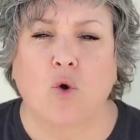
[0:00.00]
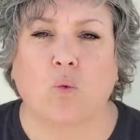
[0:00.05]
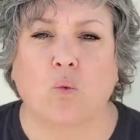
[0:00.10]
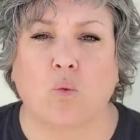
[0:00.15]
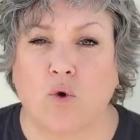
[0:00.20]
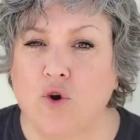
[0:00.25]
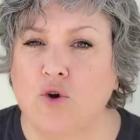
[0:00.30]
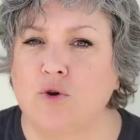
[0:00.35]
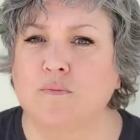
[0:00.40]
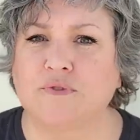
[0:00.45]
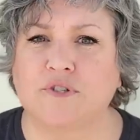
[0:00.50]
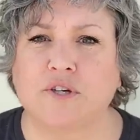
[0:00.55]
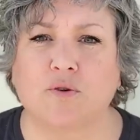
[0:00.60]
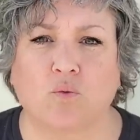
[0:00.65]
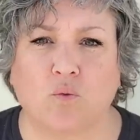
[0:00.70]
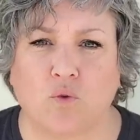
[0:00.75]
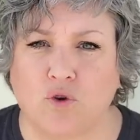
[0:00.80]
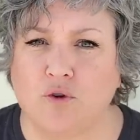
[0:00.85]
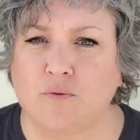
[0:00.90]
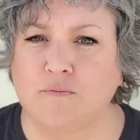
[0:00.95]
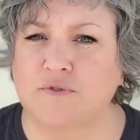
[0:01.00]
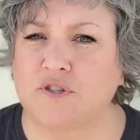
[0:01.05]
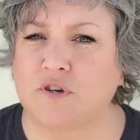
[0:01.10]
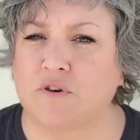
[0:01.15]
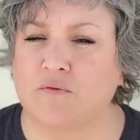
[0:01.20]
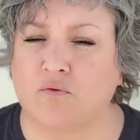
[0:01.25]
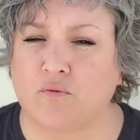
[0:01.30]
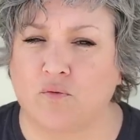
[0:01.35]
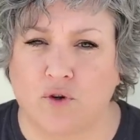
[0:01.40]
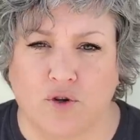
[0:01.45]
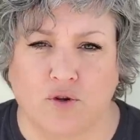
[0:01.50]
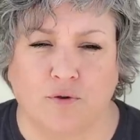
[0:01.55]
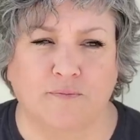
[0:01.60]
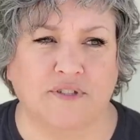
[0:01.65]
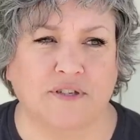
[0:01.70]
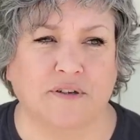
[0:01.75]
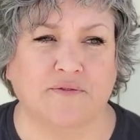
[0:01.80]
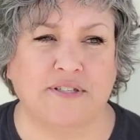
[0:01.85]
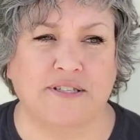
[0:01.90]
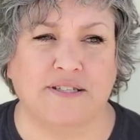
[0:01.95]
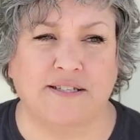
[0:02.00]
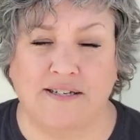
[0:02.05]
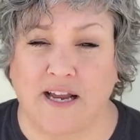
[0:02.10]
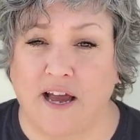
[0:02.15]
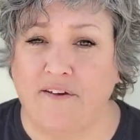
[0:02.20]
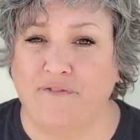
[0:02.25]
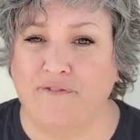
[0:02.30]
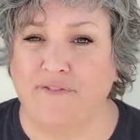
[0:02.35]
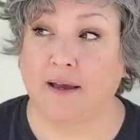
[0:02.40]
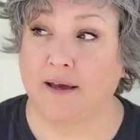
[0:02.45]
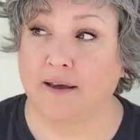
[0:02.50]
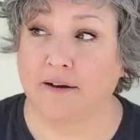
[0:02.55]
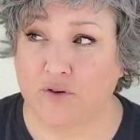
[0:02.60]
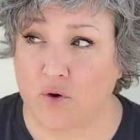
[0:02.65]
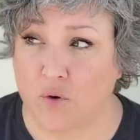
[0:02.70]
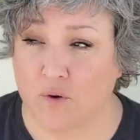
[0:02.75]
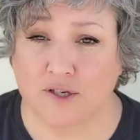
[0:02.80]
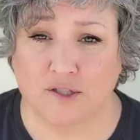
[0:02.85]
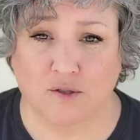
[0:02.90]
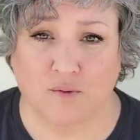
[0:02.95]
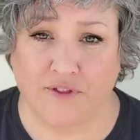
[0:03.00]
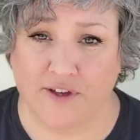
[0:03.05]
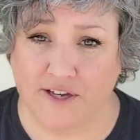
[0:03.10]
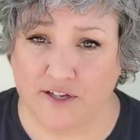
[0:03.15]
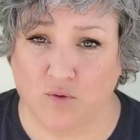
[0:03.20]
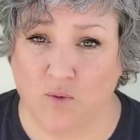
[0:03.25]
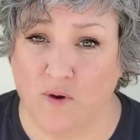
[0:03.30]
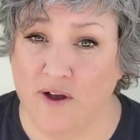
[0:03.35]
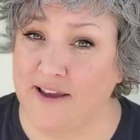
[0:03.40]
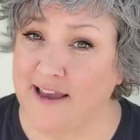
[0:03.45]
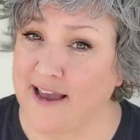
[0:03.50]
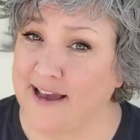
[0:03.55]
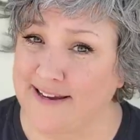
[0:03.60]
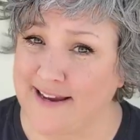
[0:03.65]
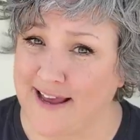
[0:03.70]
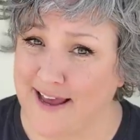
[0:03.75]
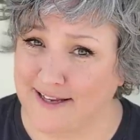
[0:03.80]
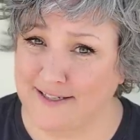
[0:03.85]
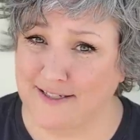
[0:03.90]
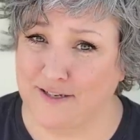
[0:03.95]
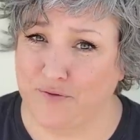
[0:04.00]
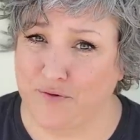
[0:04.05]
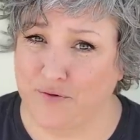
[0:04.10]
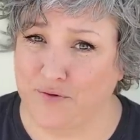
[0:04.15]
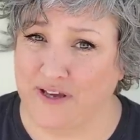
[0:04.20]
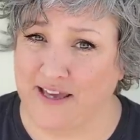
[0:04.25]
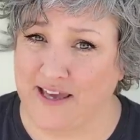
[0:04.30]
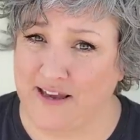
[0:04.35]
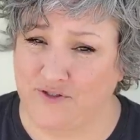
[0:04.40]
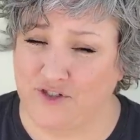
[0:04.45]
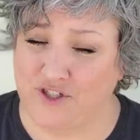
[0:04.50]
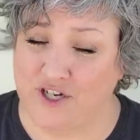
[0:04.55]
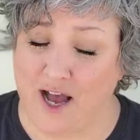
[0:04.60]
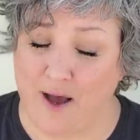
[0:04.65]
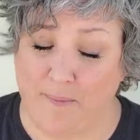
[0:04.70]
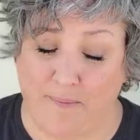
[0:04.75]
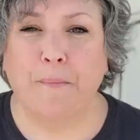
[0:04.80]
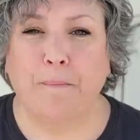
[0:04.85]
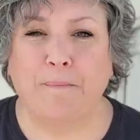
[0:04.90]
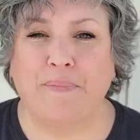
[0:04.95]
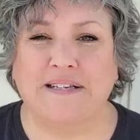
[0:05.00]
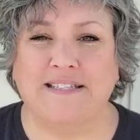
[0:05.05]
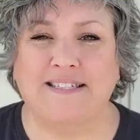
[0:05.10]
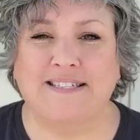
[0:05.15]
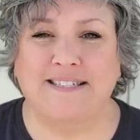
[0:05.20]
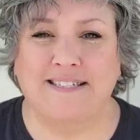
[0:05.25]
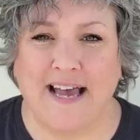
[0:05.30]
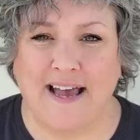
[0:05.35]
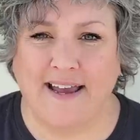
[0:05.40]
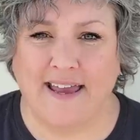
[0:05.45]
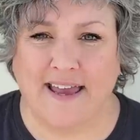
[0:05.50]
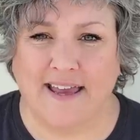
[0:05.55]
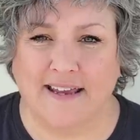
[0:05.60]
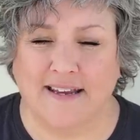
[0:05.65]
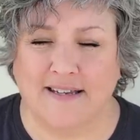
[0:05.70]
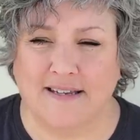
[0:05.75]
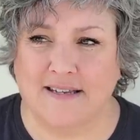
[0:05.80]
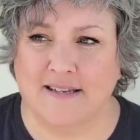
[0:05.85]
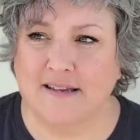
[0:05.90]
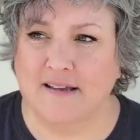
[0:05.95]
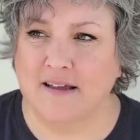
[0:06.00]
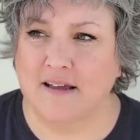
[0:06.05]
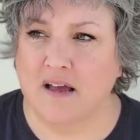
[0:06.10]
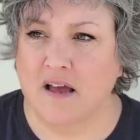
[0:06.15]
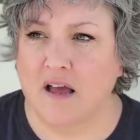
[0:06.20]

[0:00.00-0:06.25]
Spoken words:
Rooms and rooms and rooms of stuff. And of course, with each one, you had to exit through the gift shop. But second,